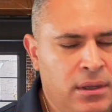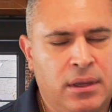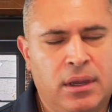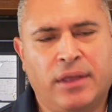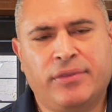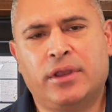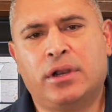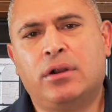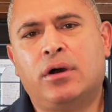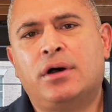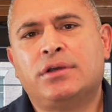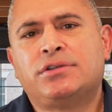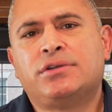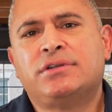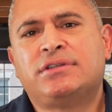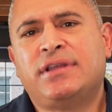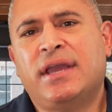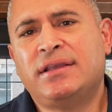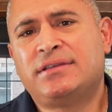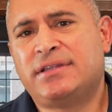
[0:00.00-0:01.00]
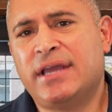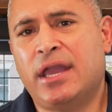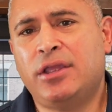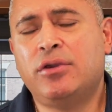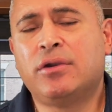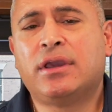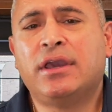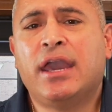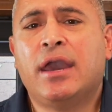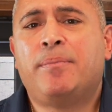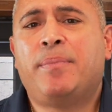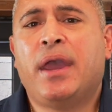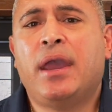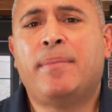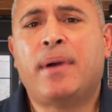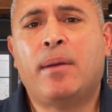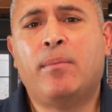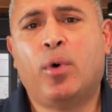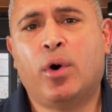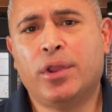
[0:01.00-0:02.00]
And then it also states that you can get paid
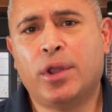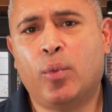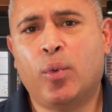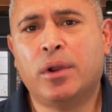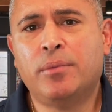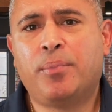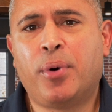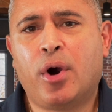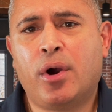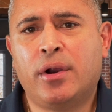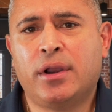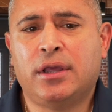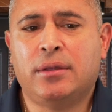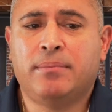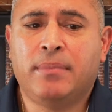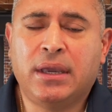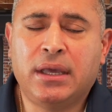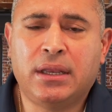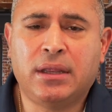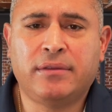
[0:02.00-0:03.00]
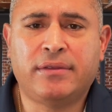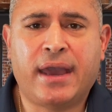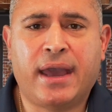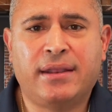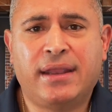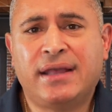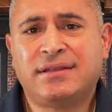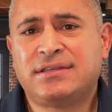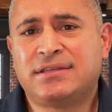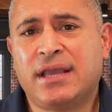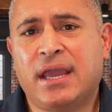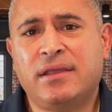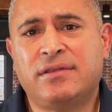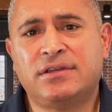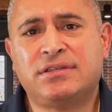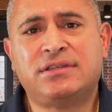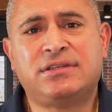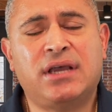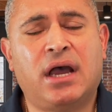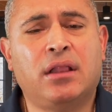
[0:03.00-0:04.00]
by more than one party, meaning that, let's say
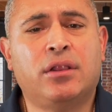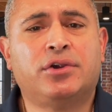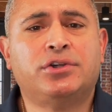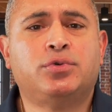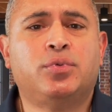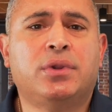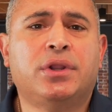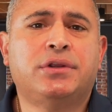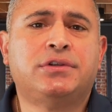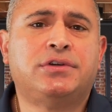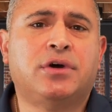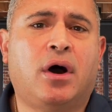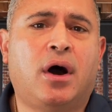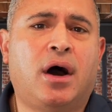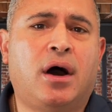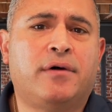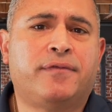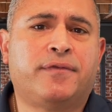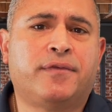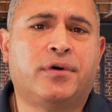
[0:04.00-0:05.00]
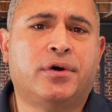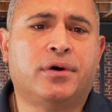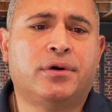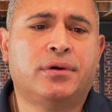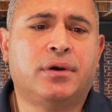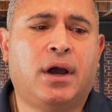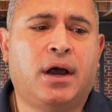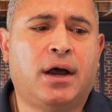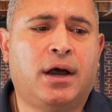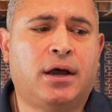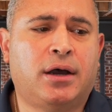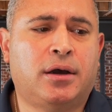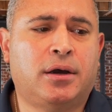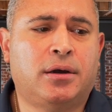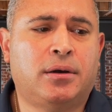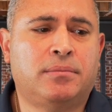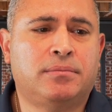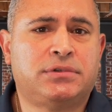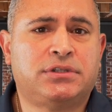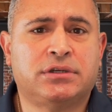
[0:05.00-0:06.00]
the seller is willing to offer
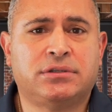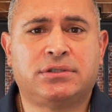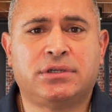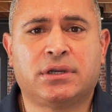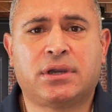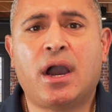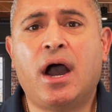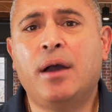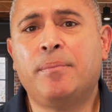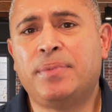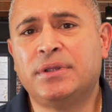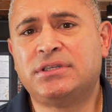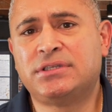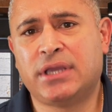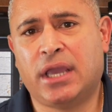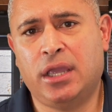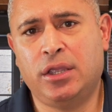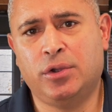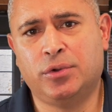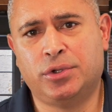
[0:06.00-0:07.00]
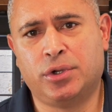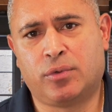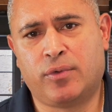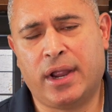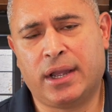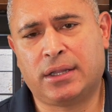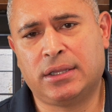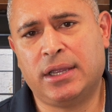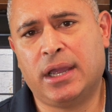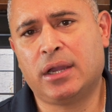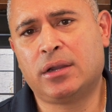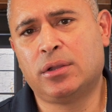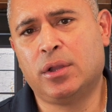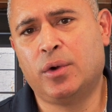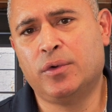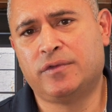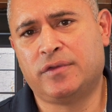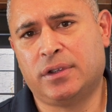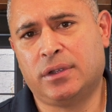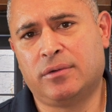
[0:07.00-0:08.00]
to compensate you directly at
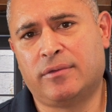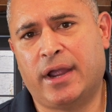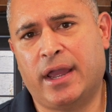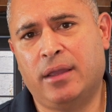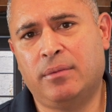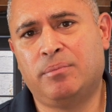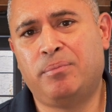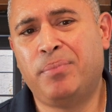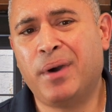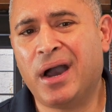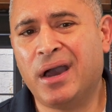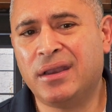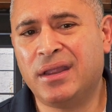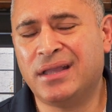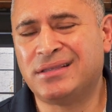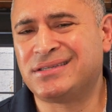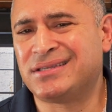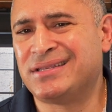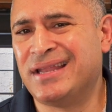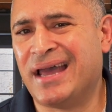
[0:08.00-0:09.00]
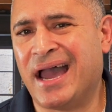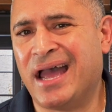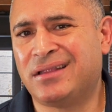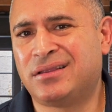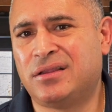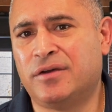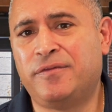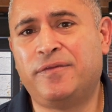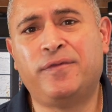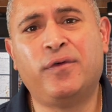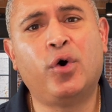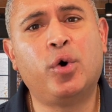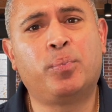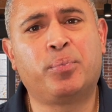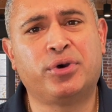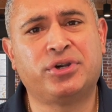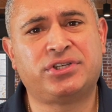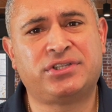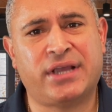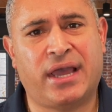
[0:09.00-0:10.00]
closing, right? But it's not the full
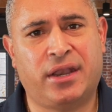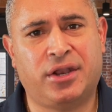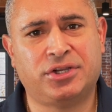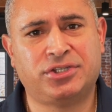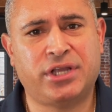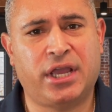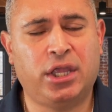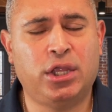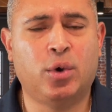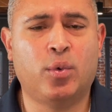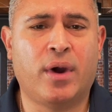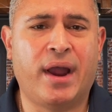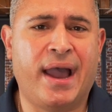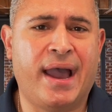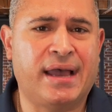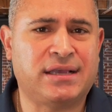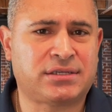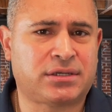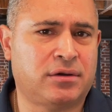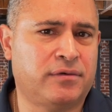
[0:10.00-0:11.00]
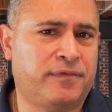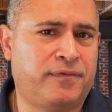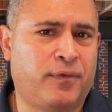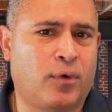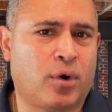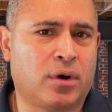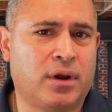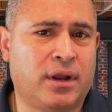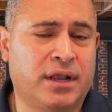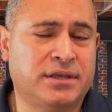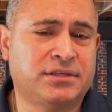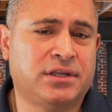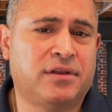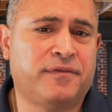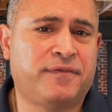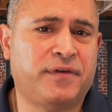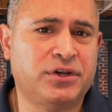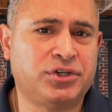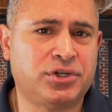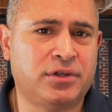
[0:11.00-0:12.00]
percentage that you were asking for, and there's a
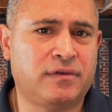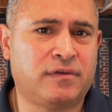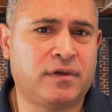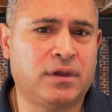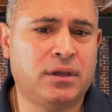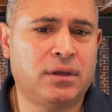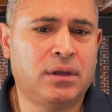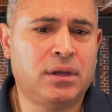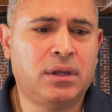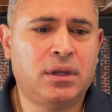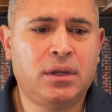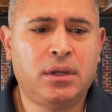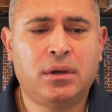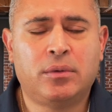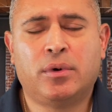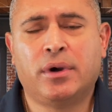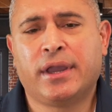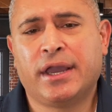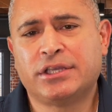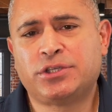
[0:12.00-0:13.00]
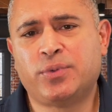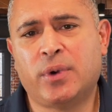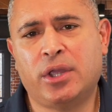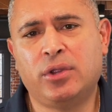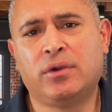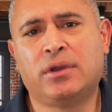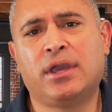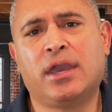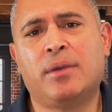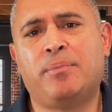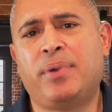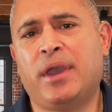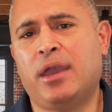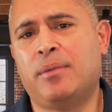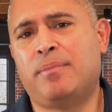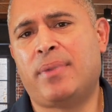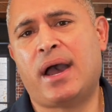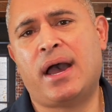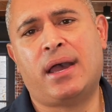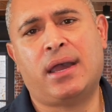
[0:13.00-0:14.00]
deficiency. Well, guess what? You can get
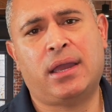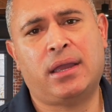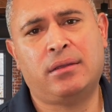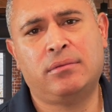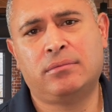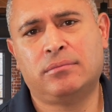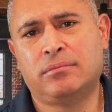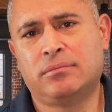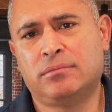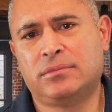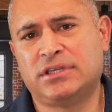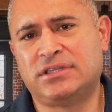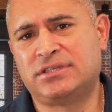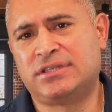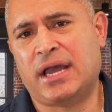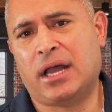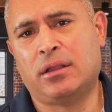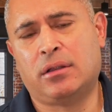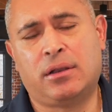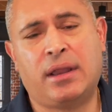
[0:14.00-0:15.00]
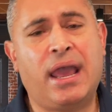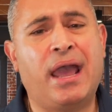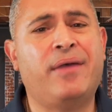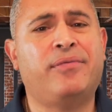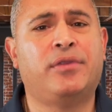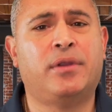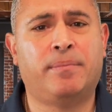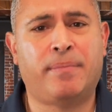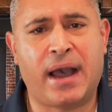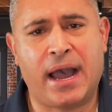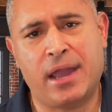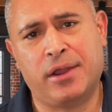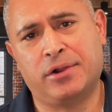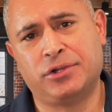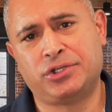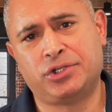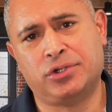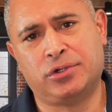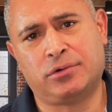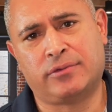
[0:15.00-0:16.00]
paid by the seller and the buyer
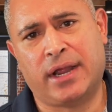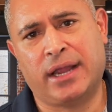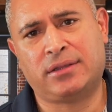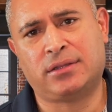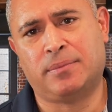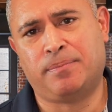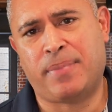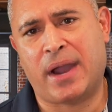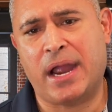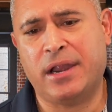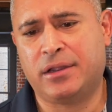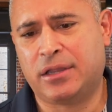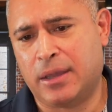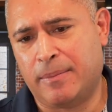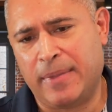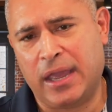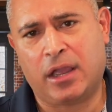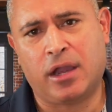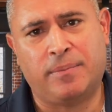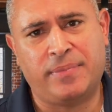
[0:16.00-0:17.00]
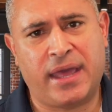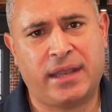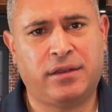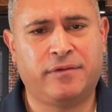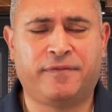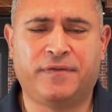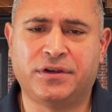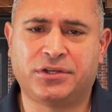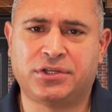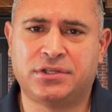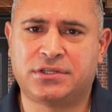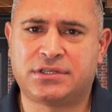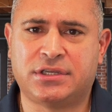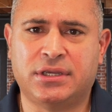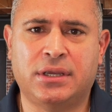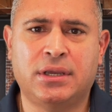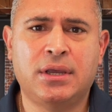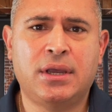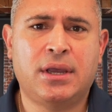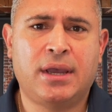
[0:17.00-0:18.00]
too, right? The buyer can make up that
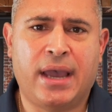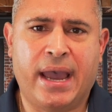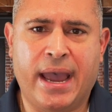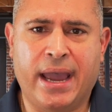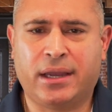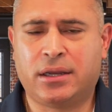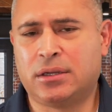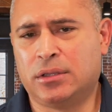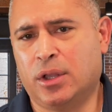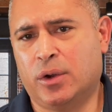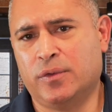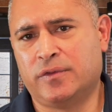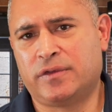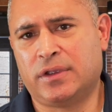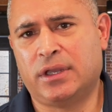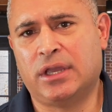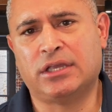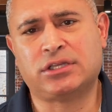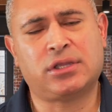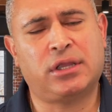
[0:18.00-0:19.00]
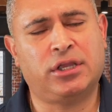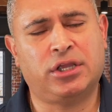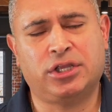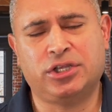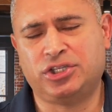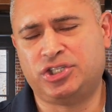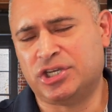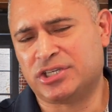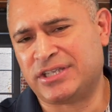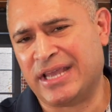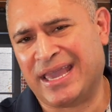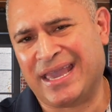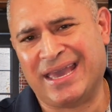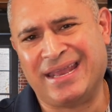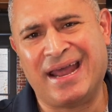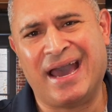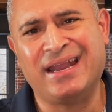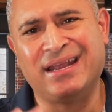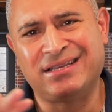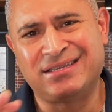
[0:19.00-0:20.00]
deficiency at closing. It
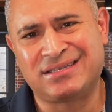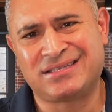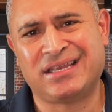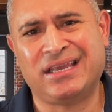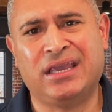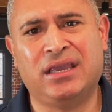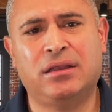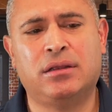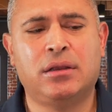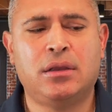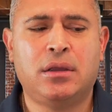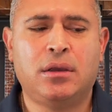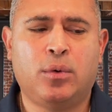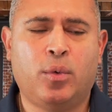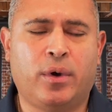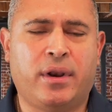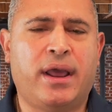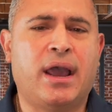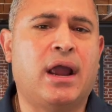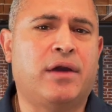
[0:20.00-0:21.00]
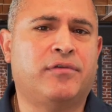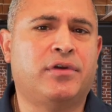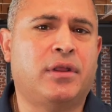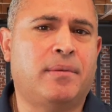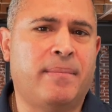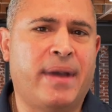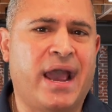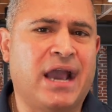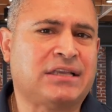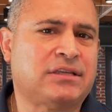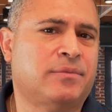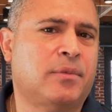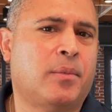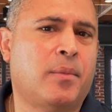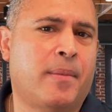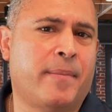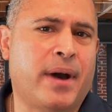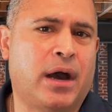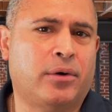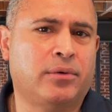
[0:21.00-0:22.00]
cannot exceed whatever the maximum
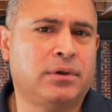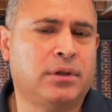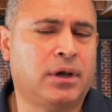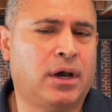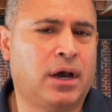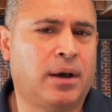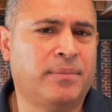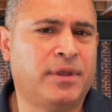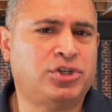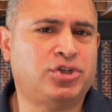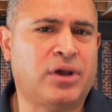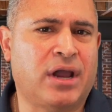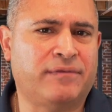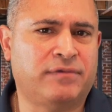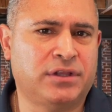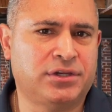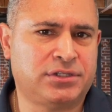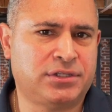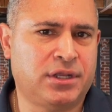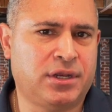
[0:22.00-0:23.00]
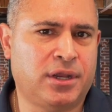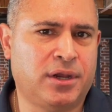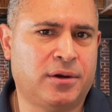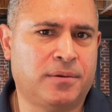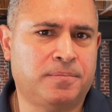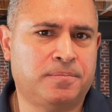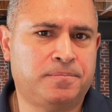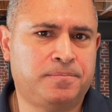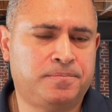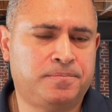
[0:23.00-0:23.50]
amount that you have listed here.